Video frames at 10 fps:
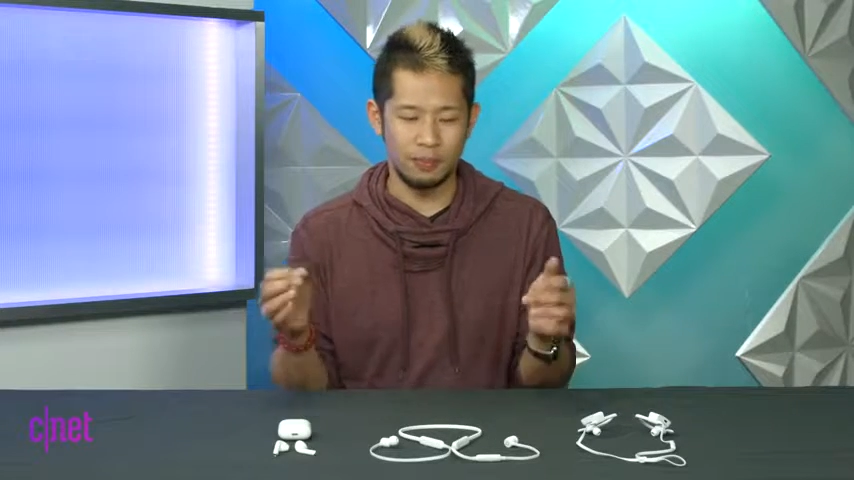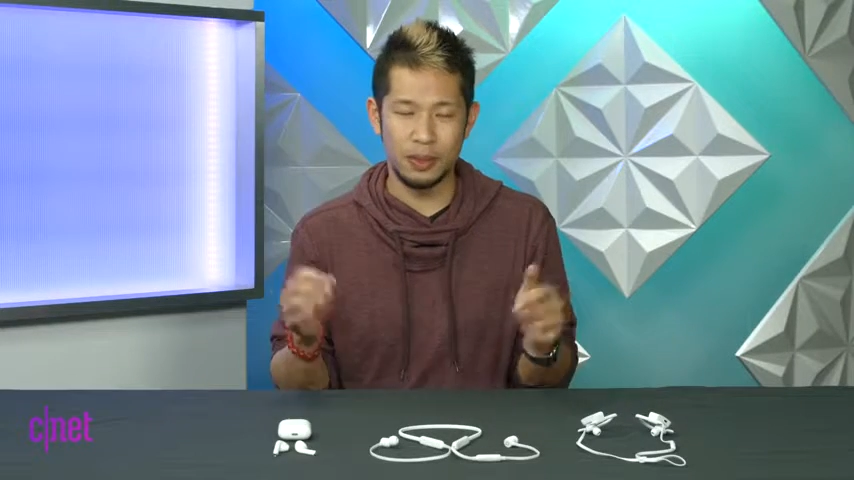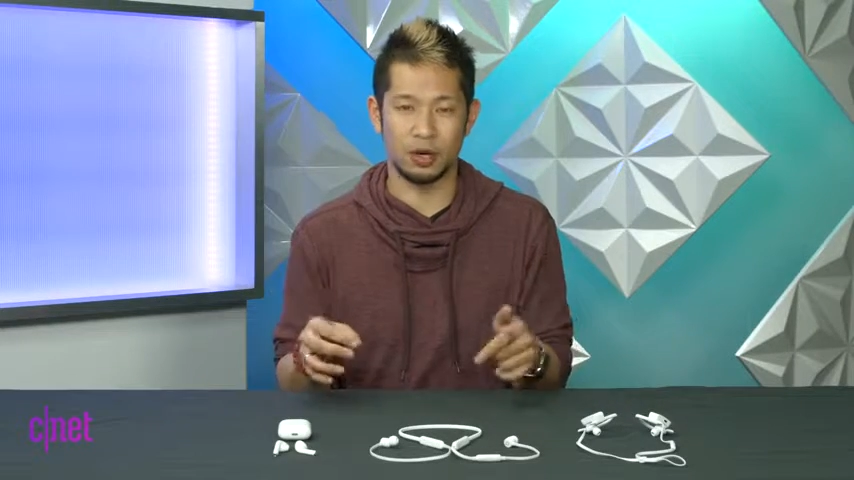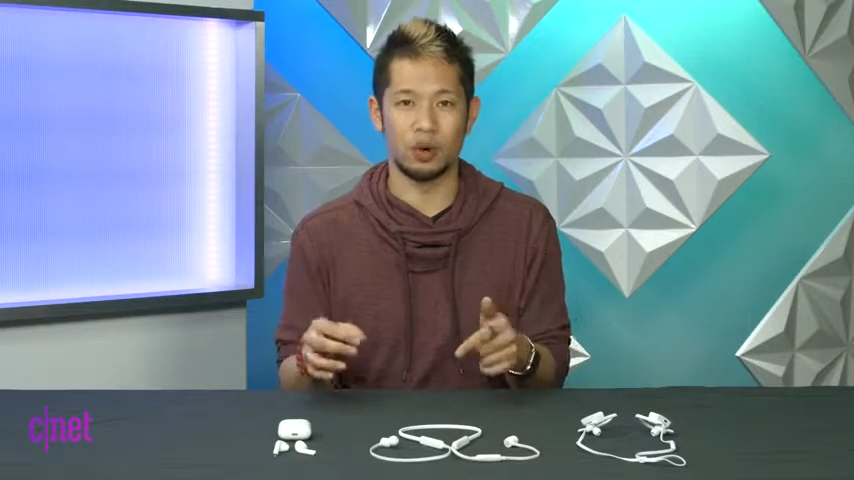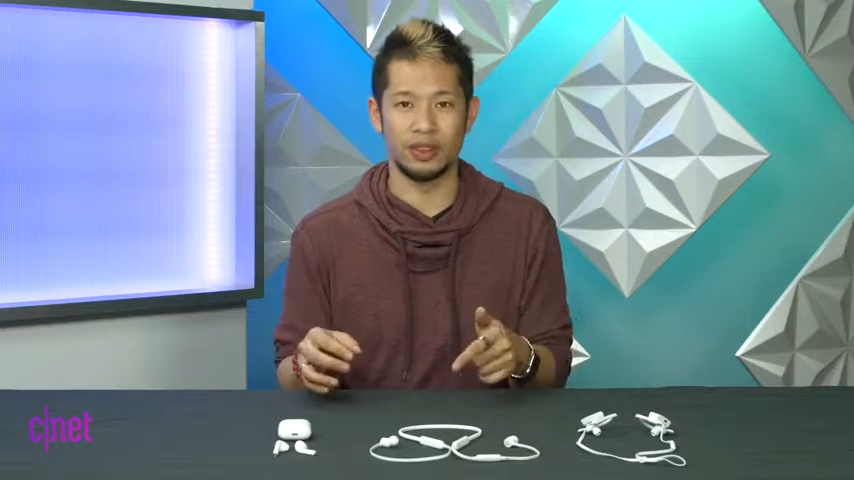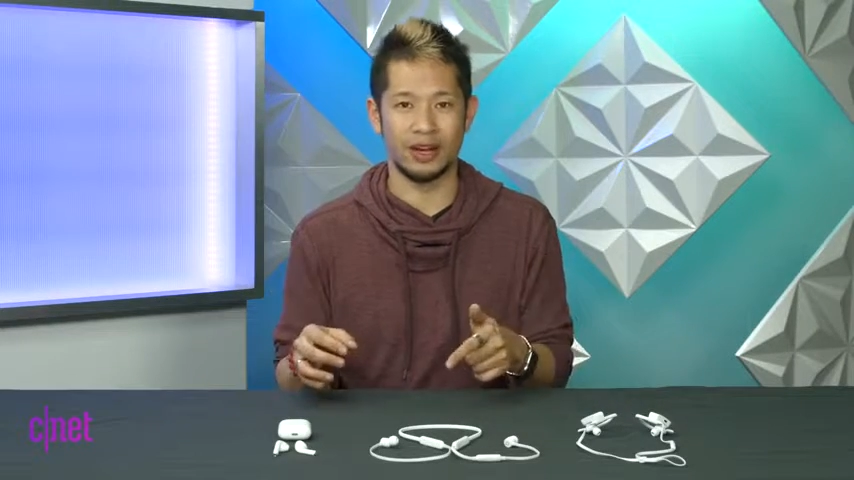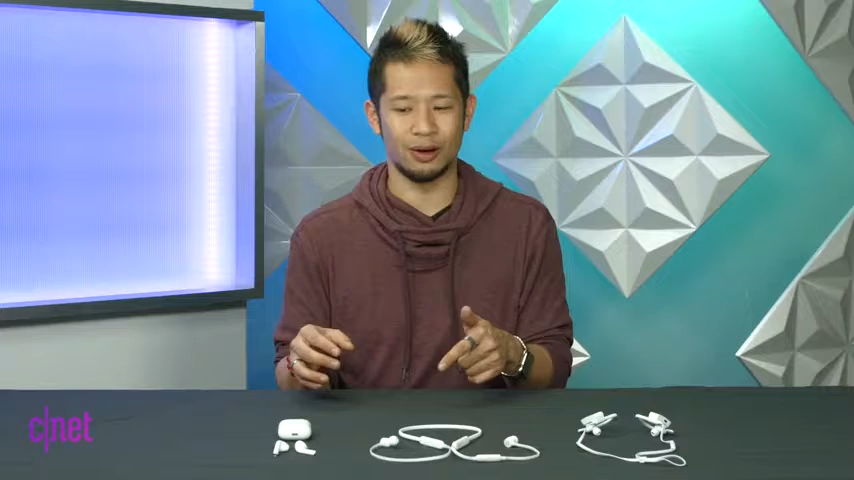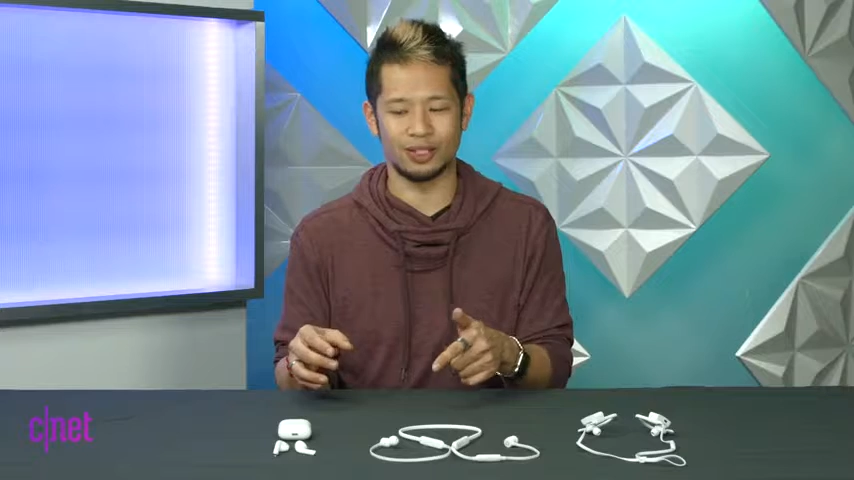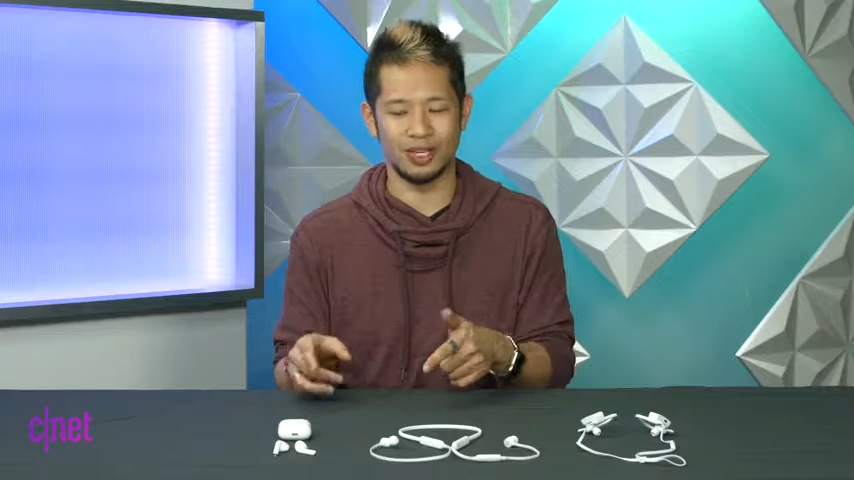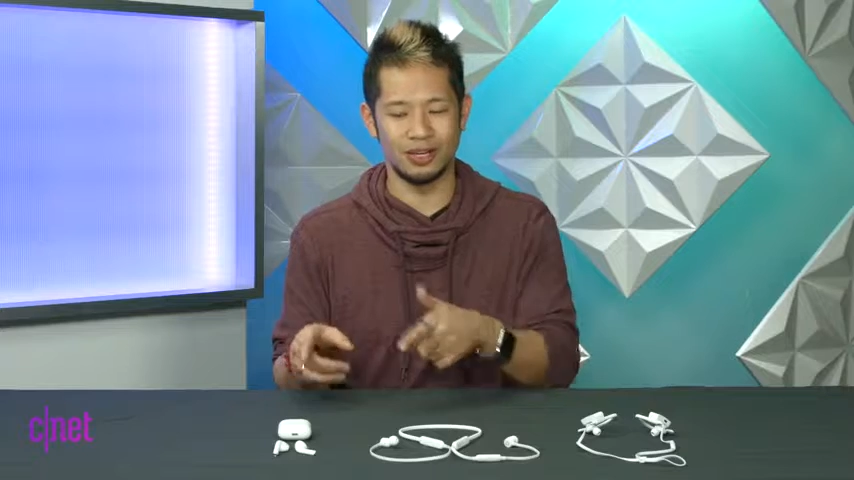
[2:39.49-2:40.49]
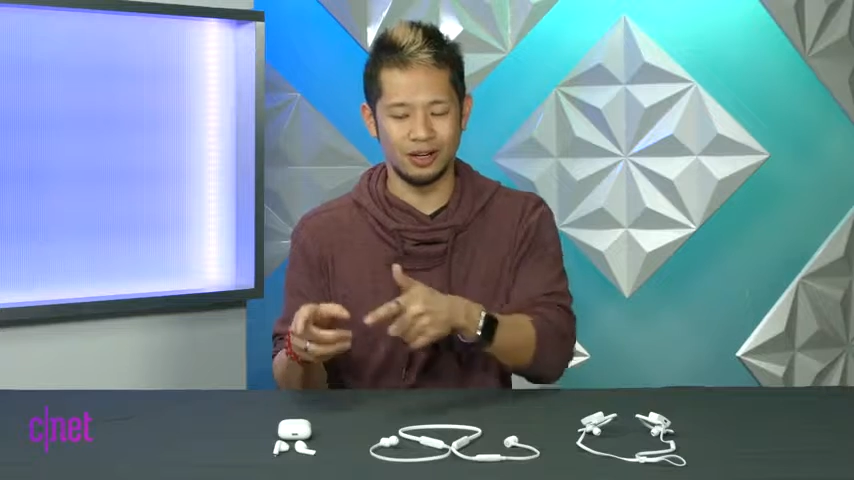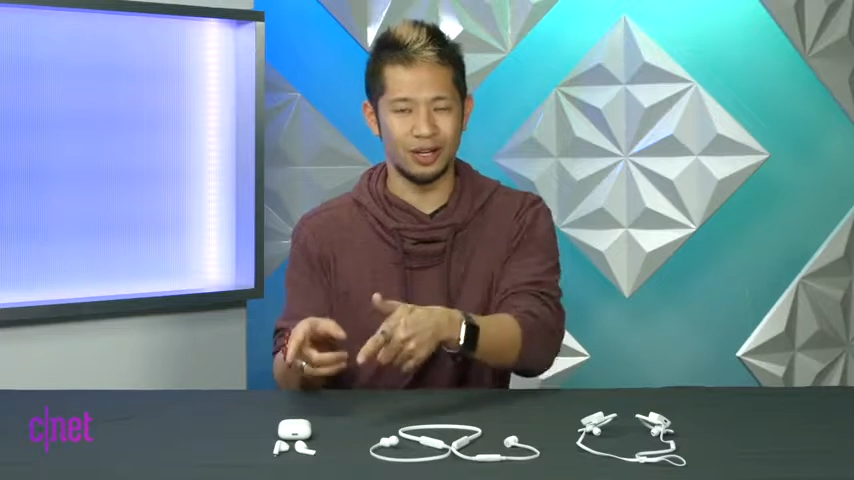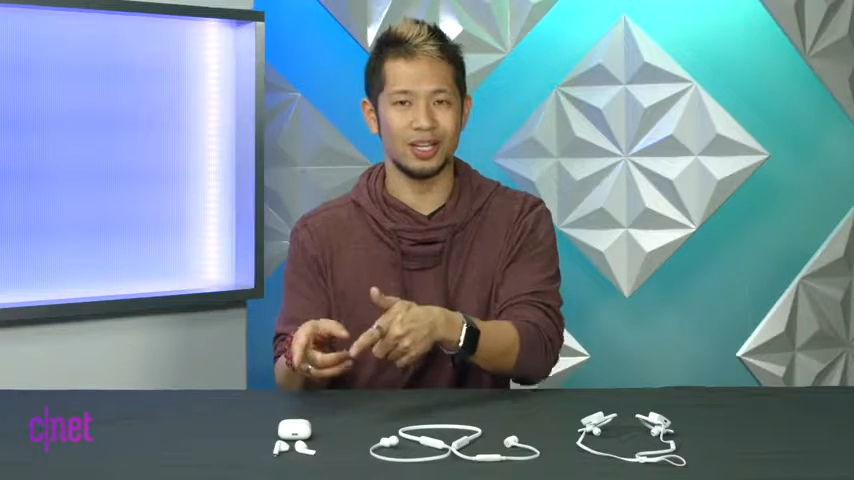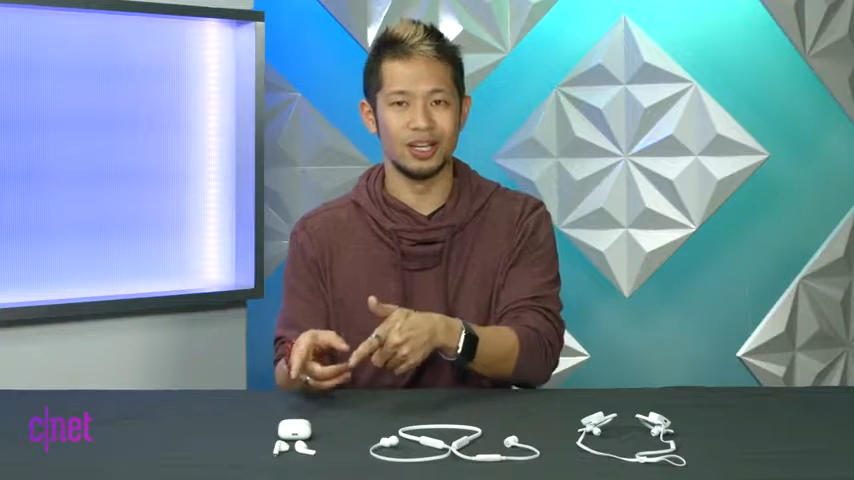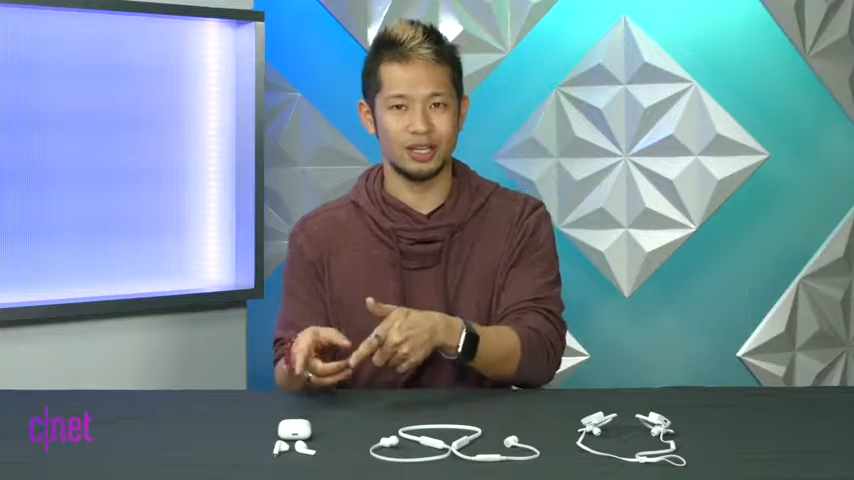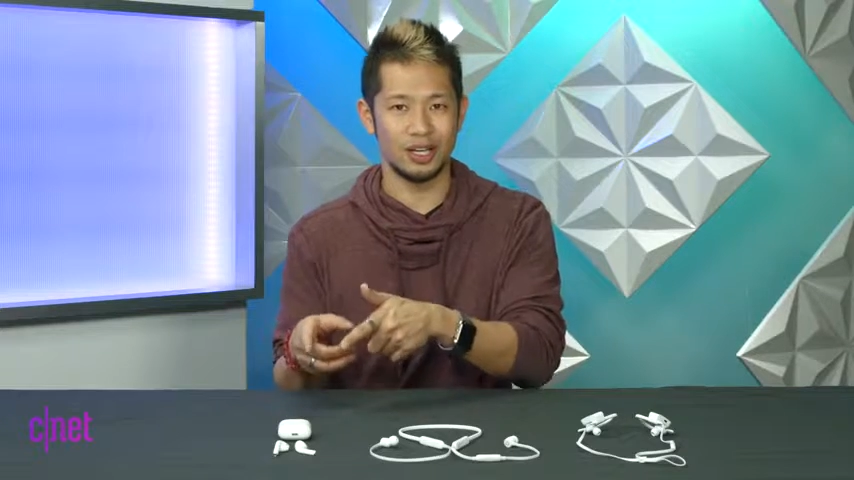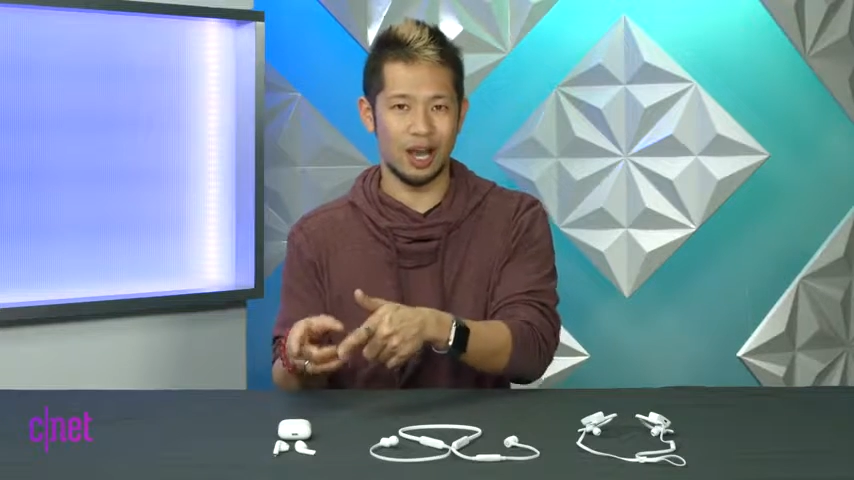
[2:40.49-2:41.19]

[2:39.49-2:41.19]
if you had to pick one, that I would say, you know what,